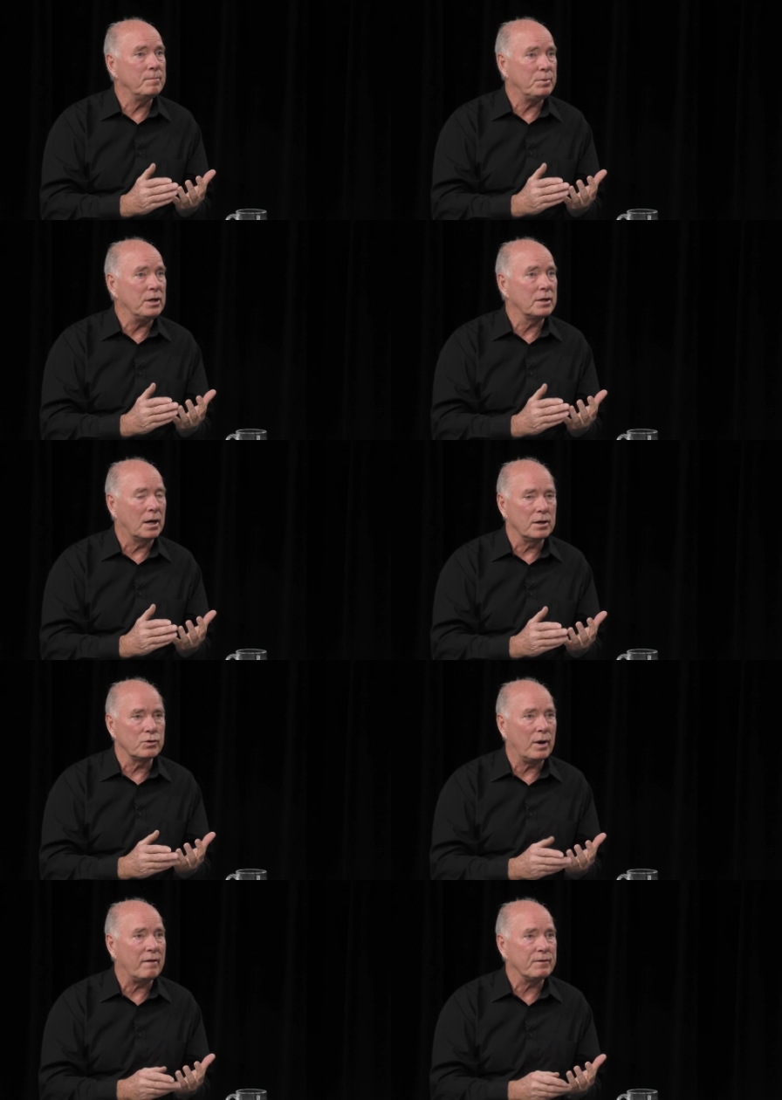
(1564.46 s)
Pete
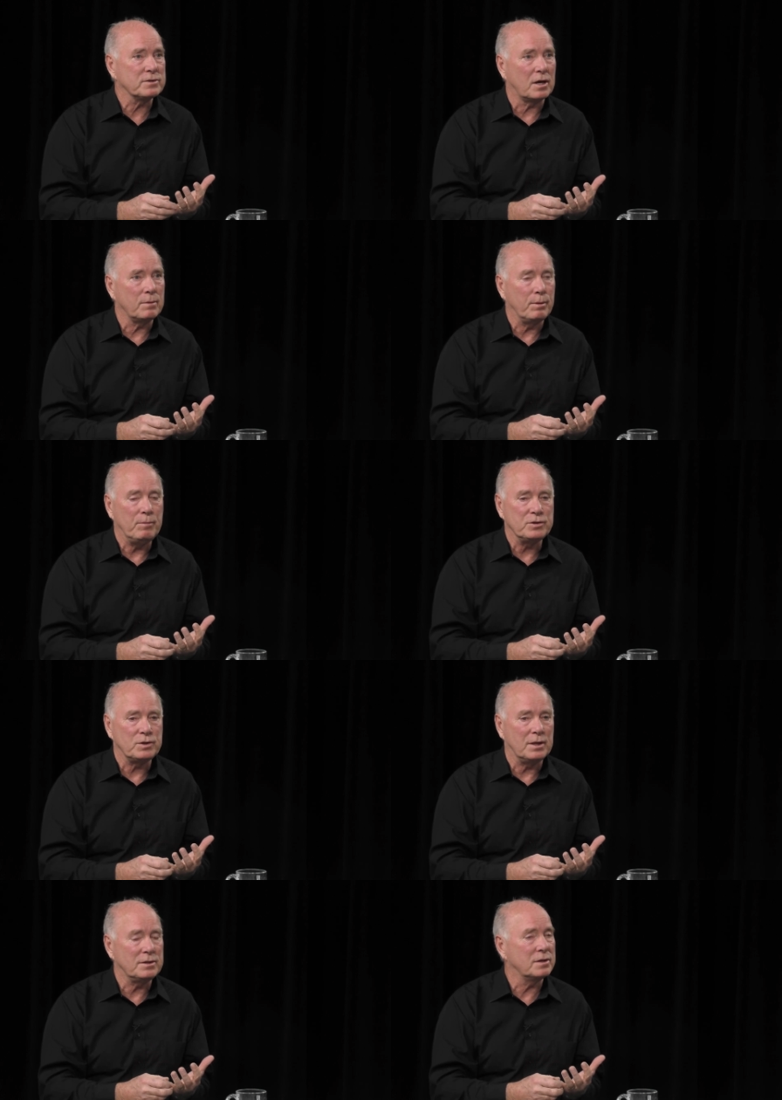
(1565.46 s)
Card Graphics out of
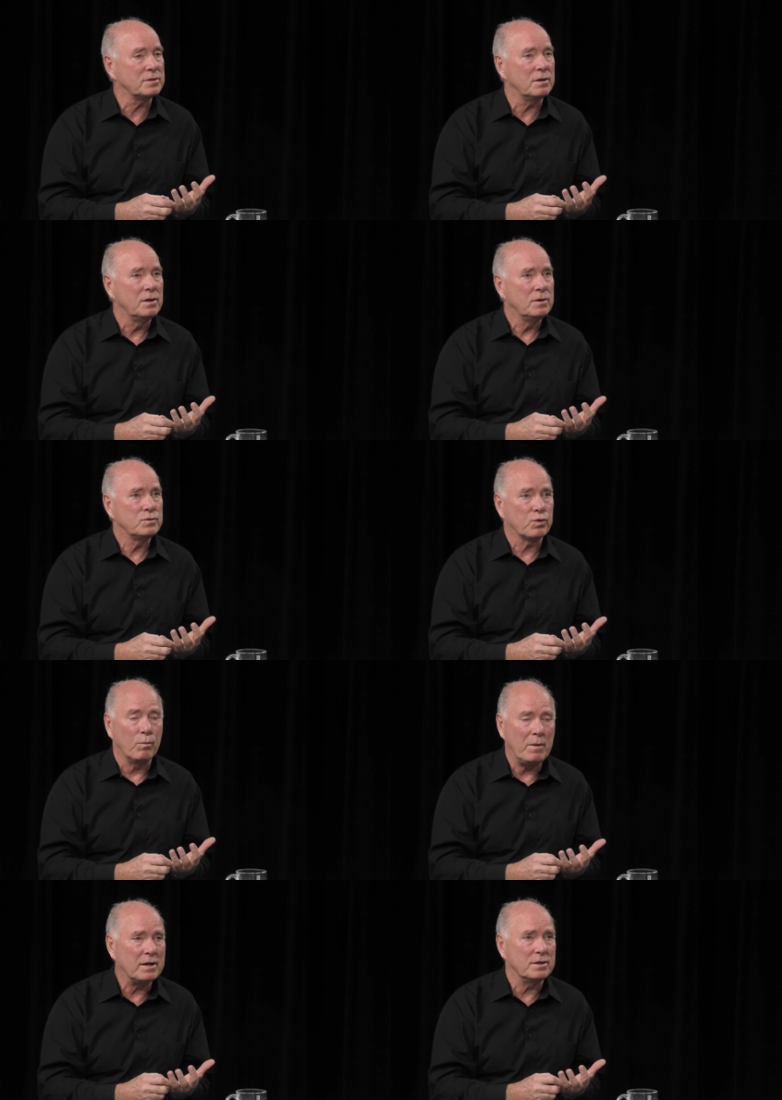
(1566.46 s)
Bemidji that does a
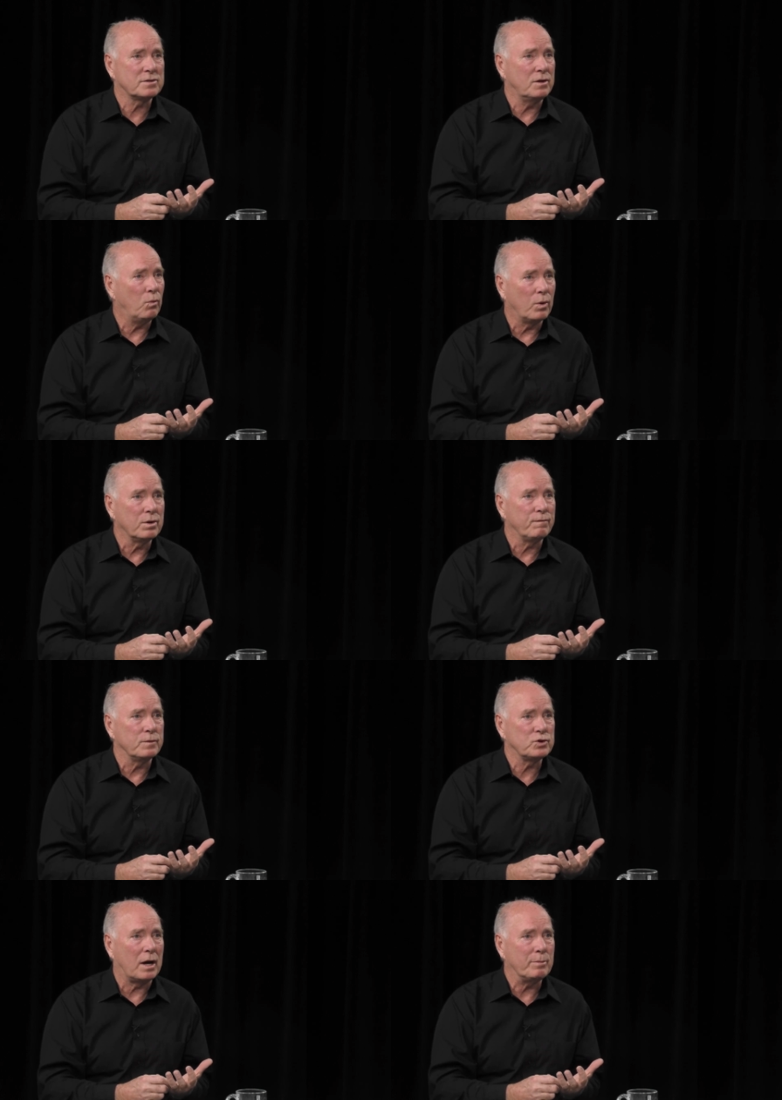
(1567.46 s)
tremendous and a
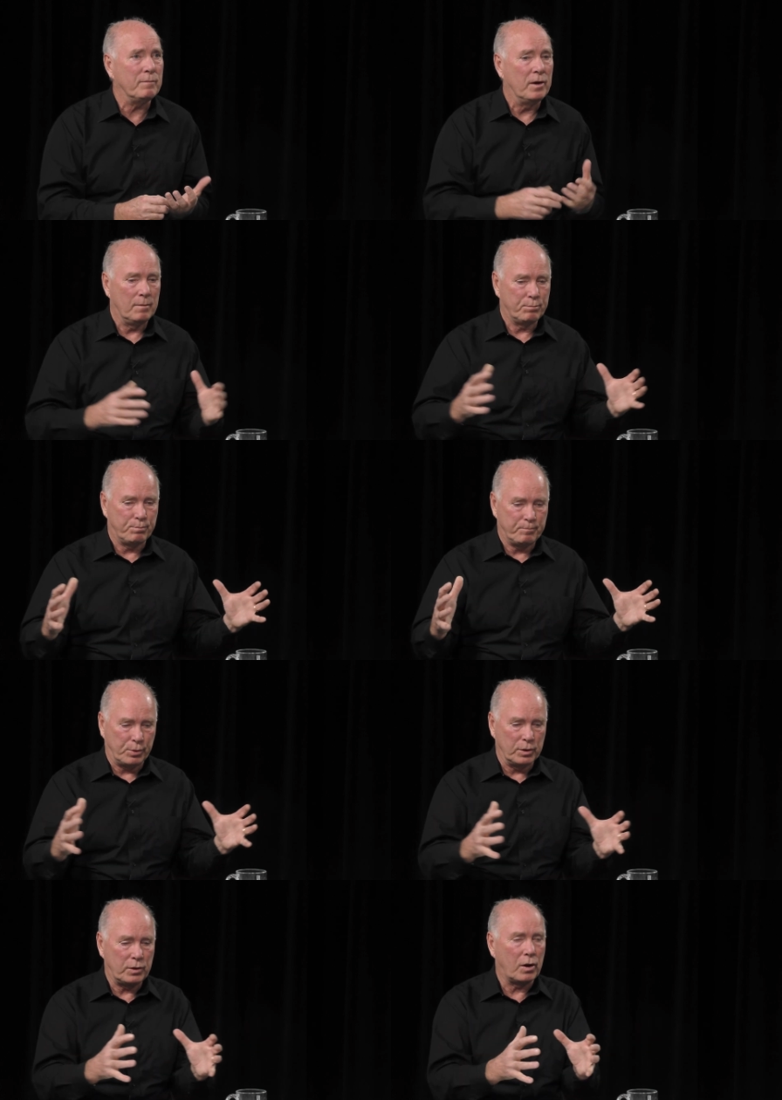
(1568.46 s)
wonderful job of
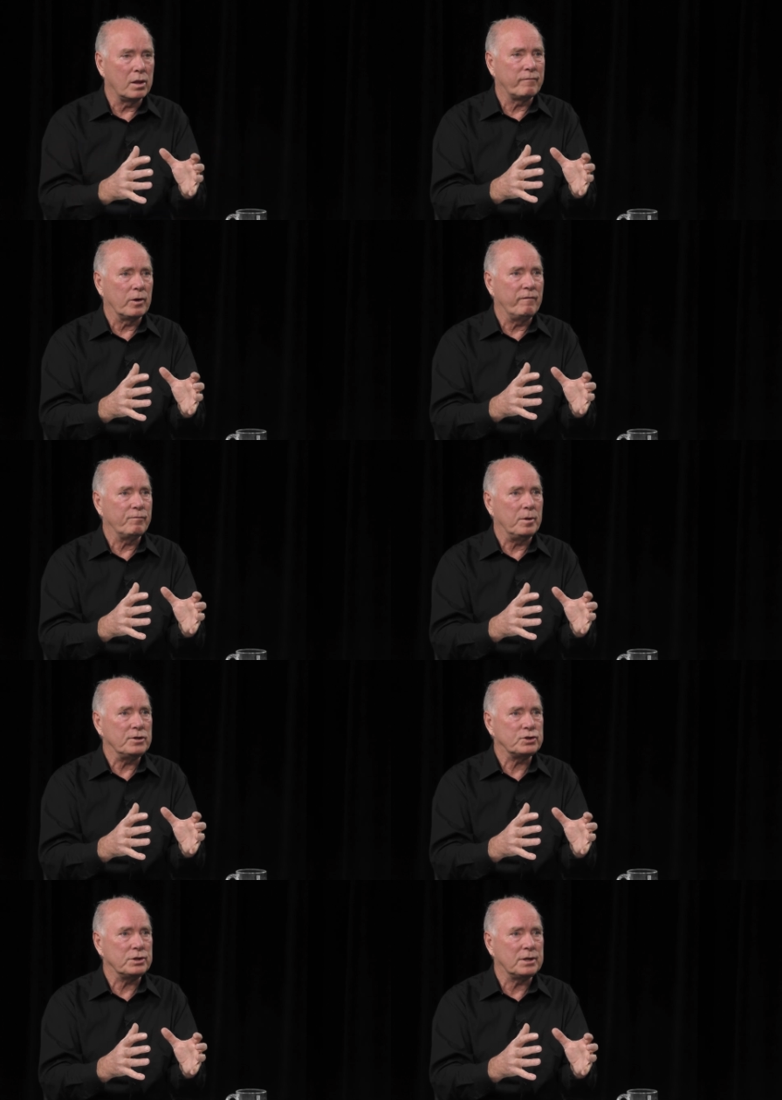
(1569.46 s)
pulling all of our
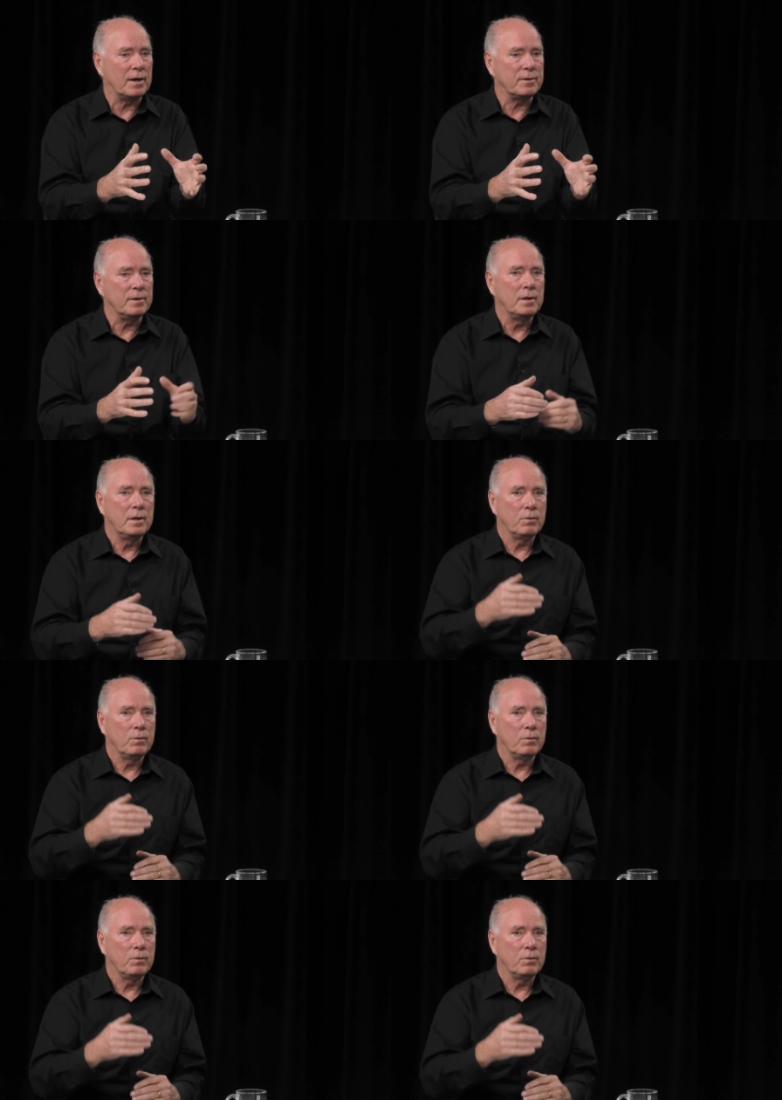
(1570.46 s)
information together.